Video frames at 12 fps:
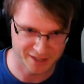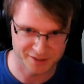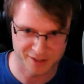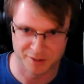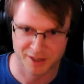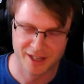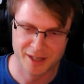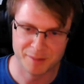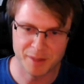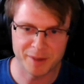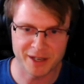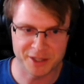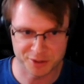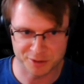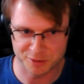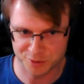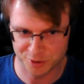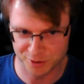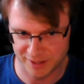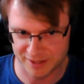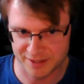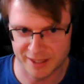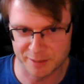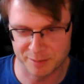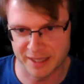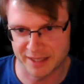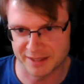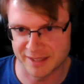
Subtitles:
So maybe I shouldn't trawl the entire planet's